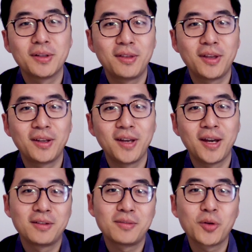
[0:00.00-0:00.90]
thing
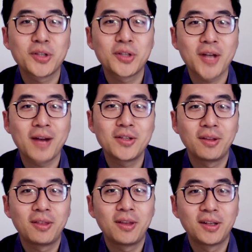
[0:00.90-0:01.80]
and most
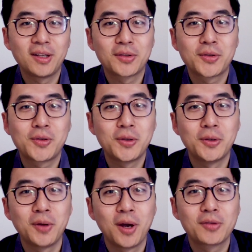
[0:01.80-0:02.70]
challenging thing is
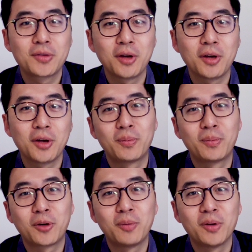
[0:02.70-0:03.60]
to solve the
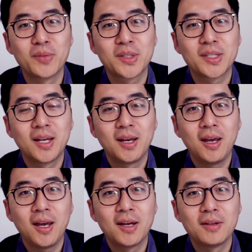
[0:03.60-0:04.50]
problems.
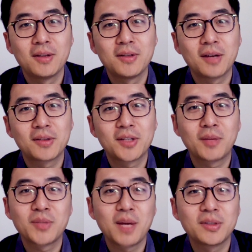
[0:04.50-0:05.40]
And
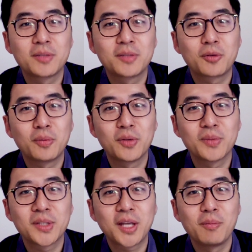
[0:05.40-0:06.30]
sometimes these
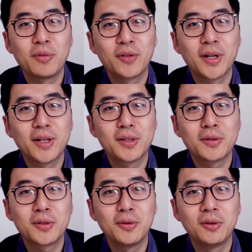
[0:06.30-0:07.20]
problems can be related
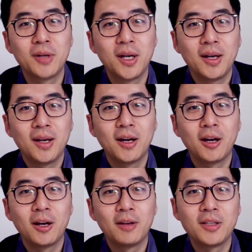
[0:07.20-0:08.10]
to
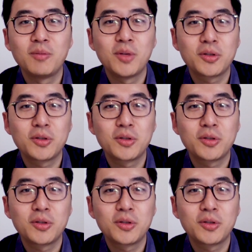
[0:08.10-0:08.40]
the image